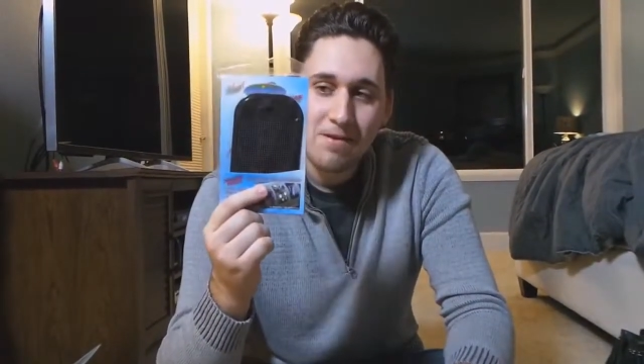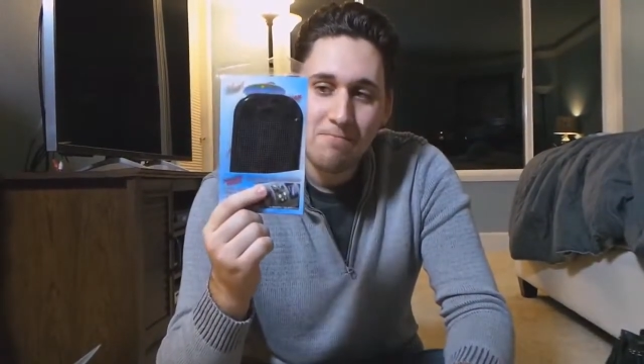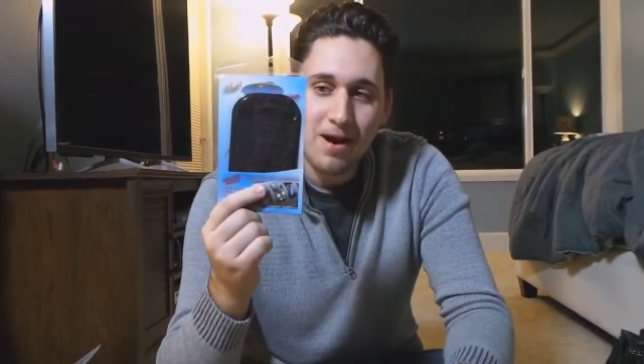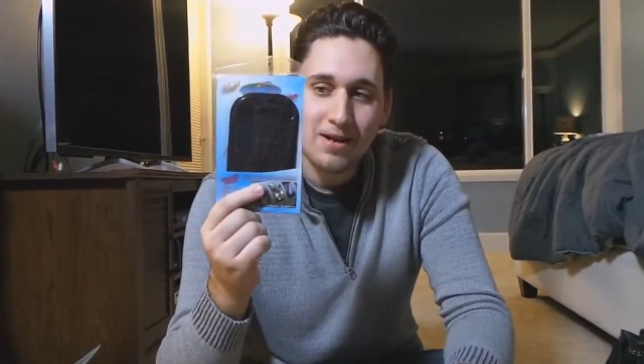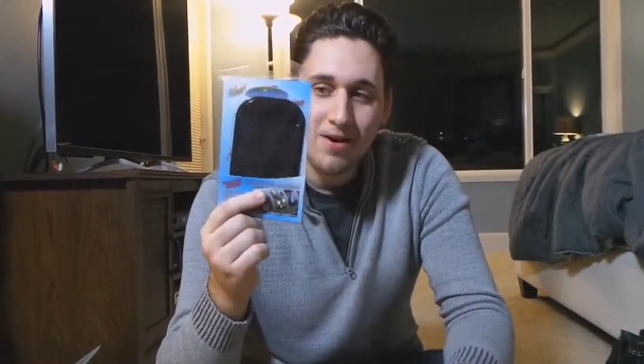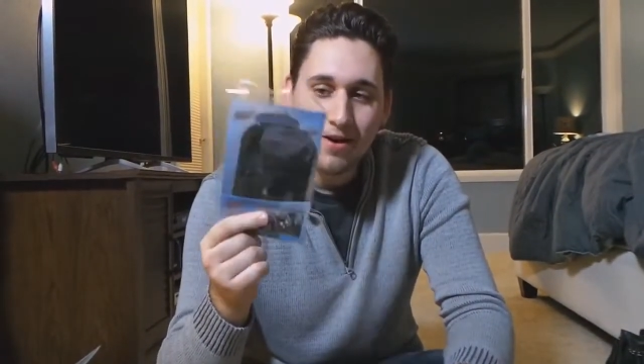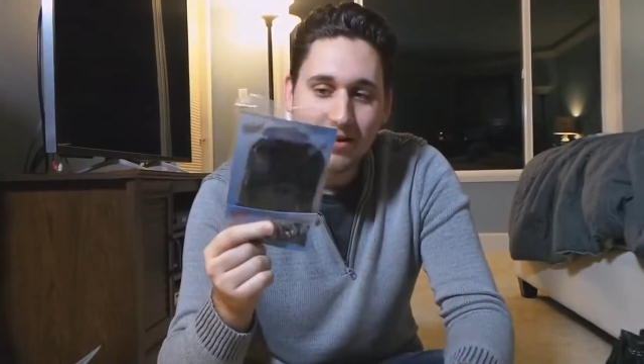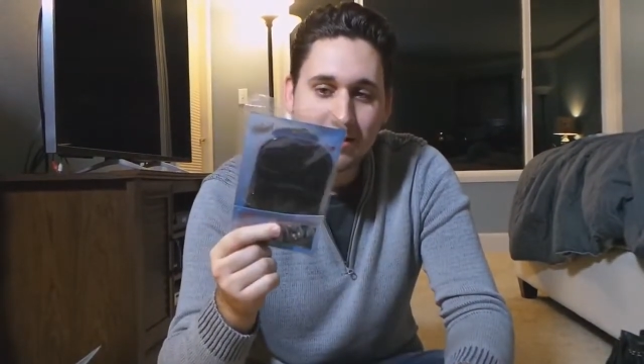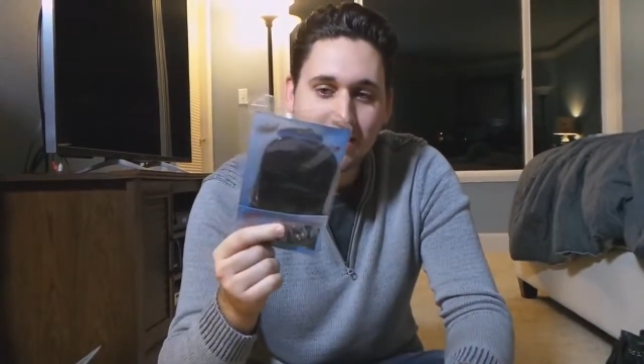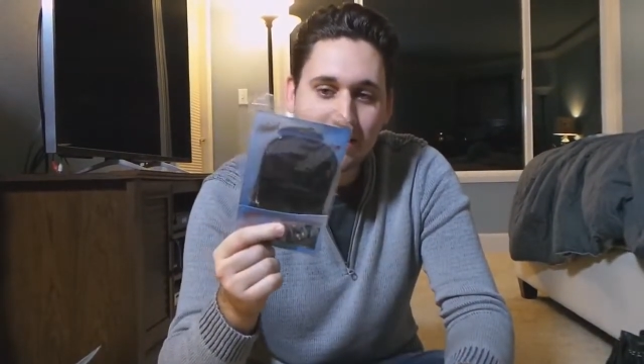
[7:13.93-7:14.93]
My car
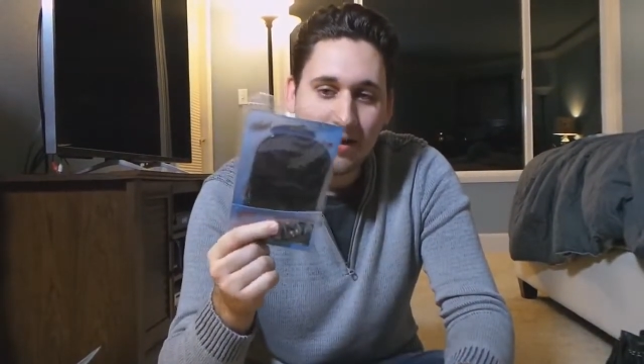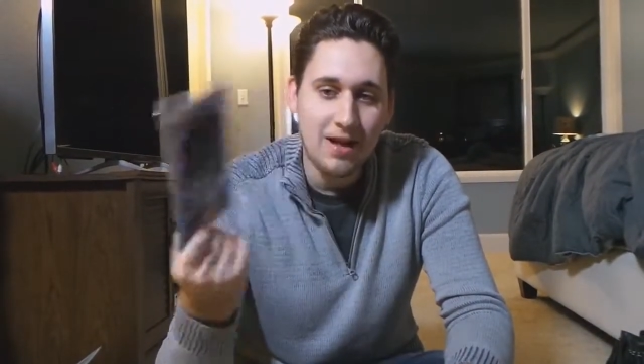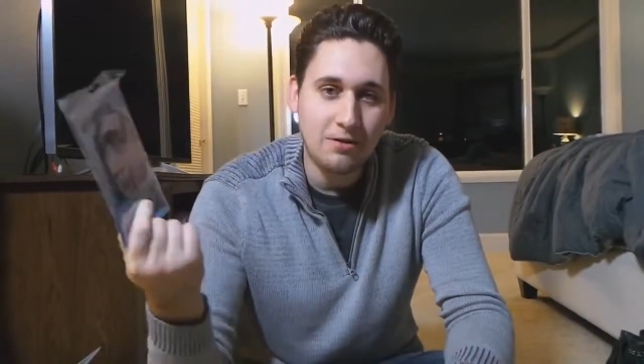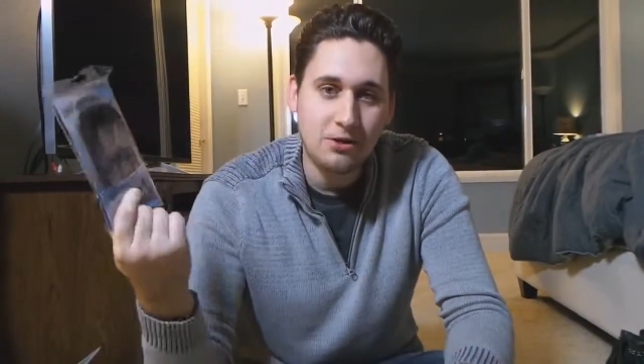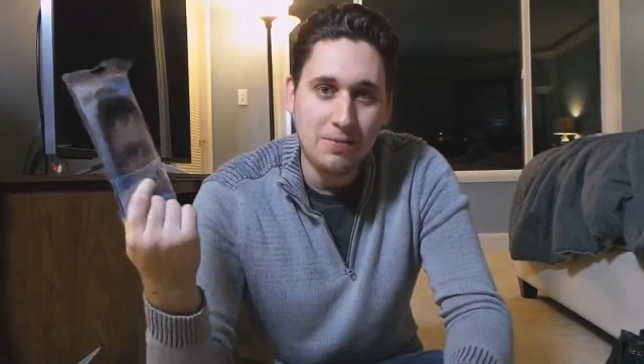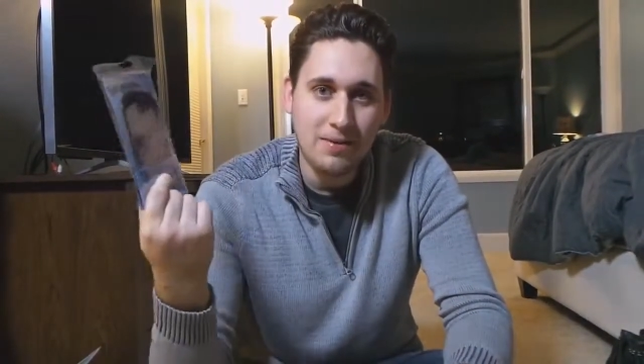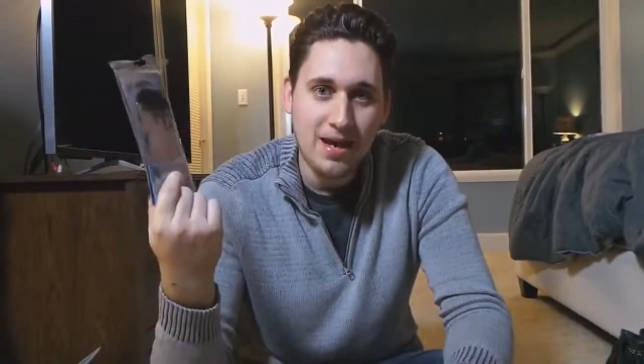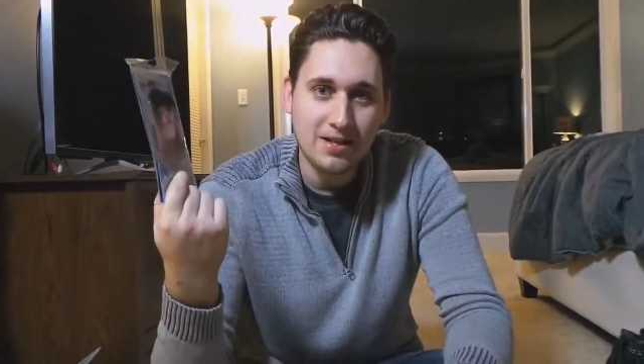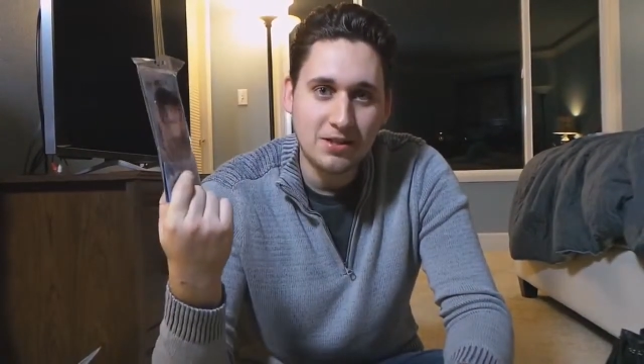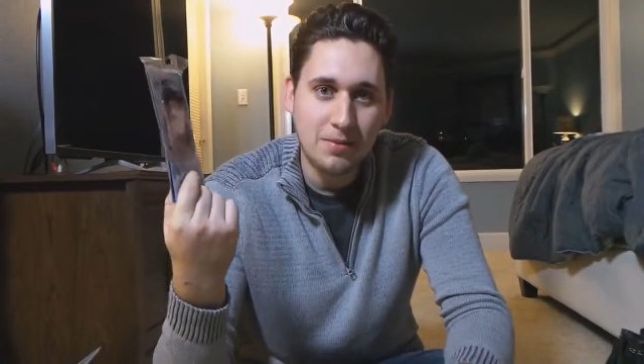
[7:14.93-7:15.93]
doesn't allow
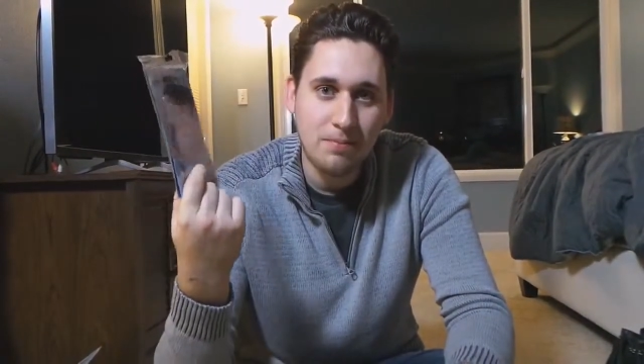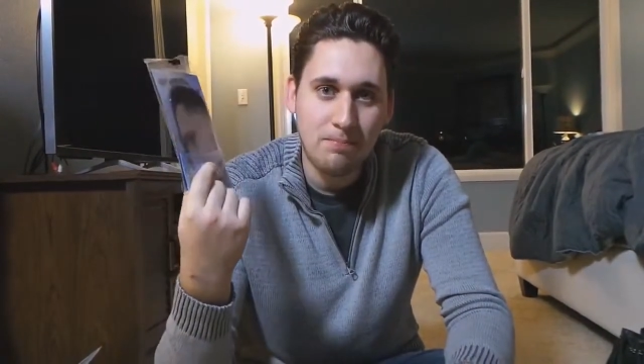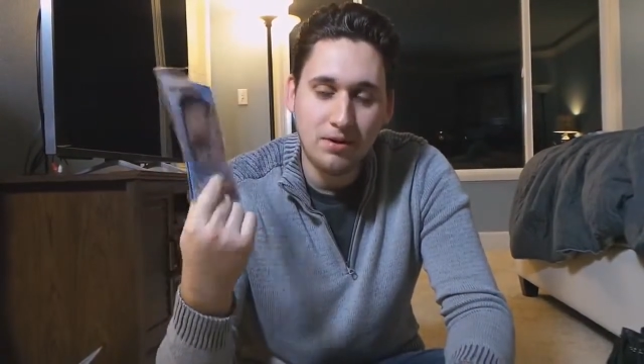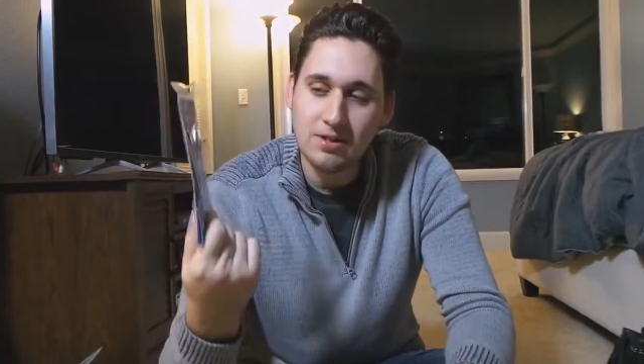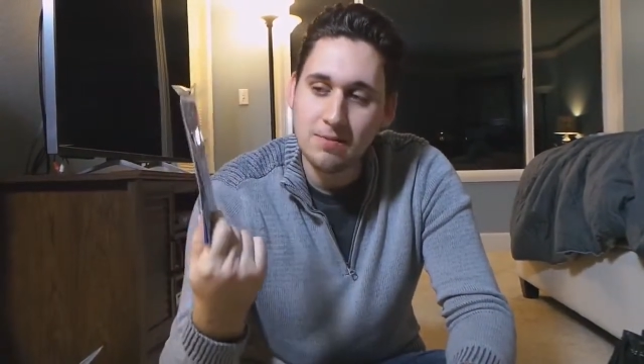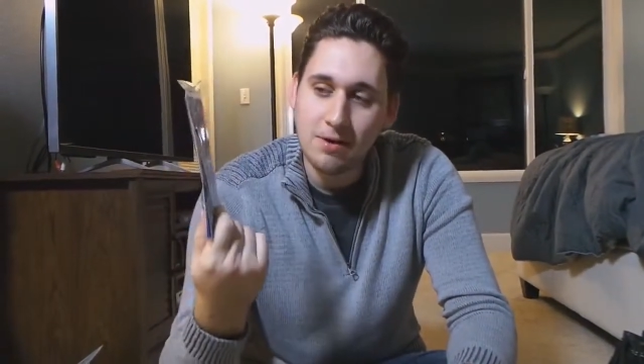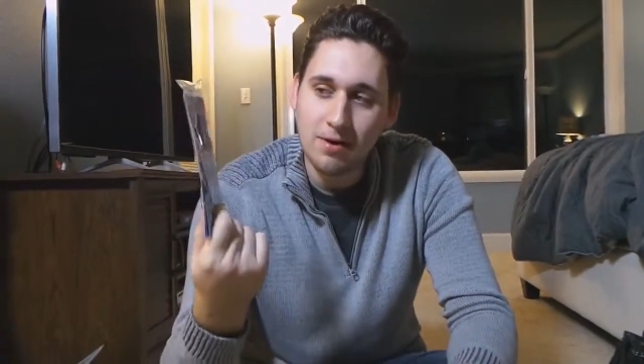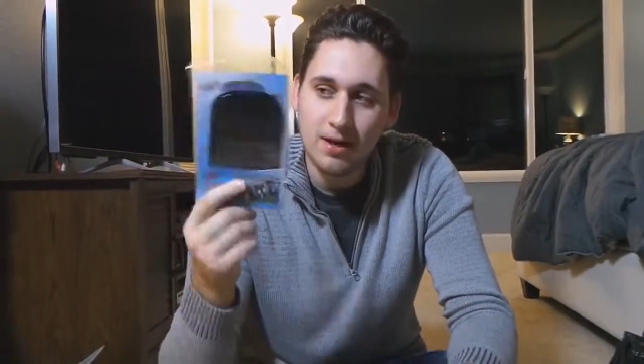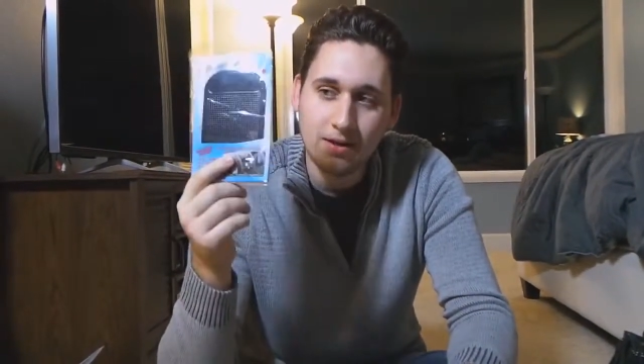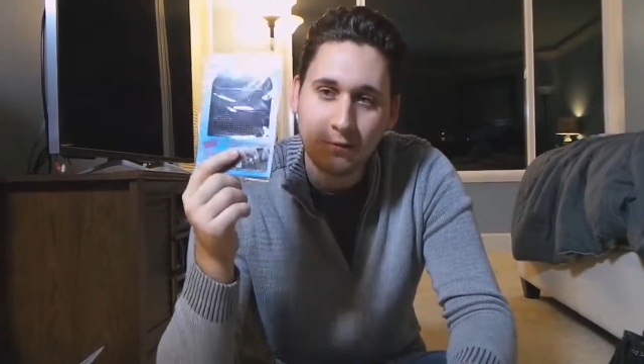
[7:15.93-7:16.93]
GPS to be built into my
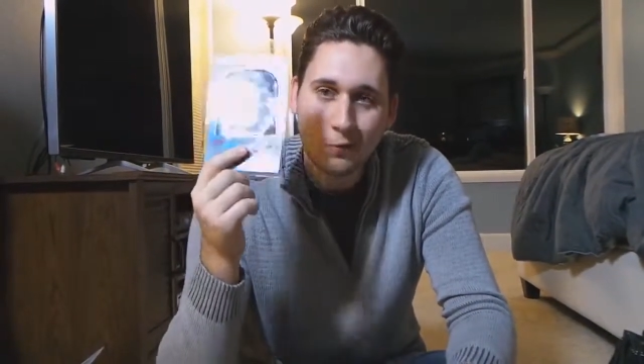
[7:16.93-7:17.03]
radio,